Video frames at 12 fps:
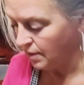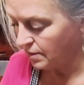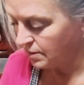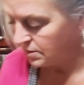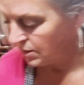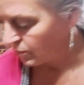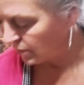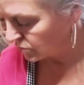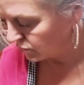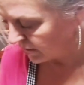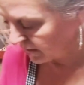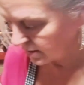Let's see what else
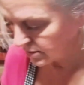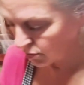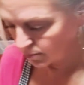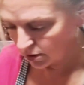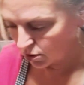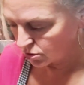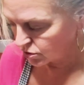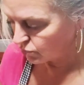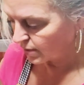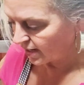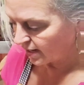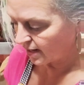we do. So I'm going to
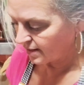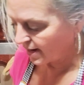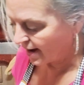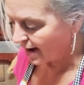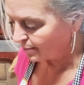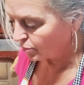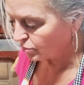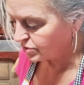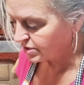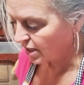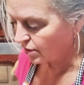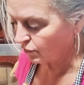also add apple
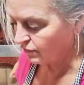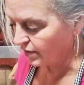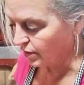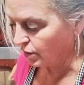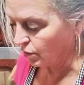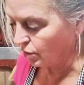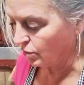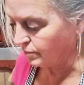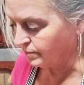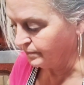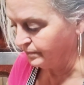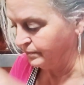cider vinegar.
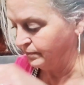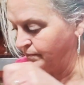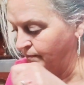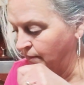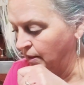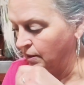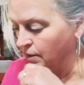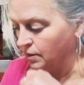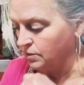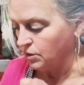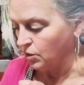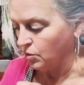
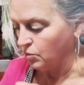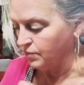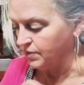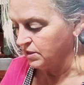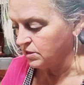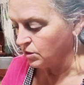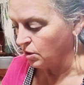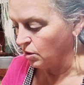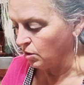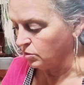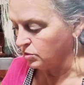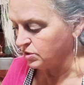So this
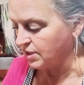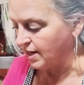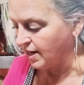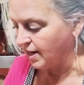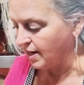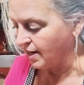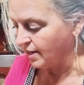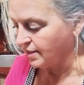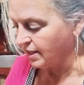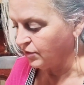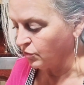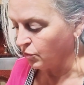calls to add
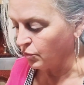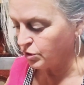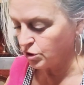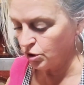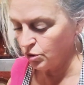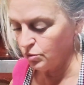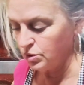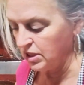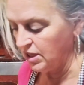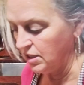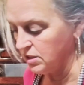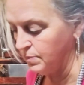either 2
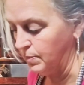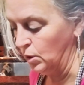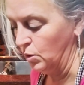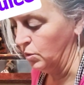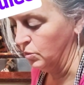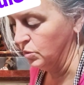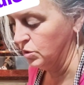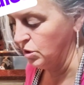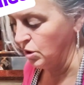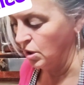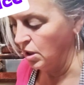teaspoons